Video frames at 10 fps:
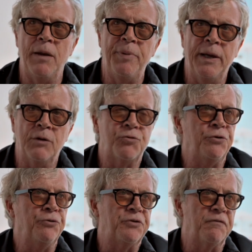and being
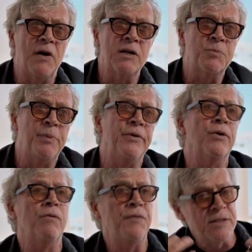introduced to
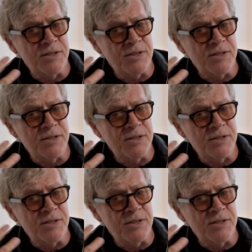Fassbinder,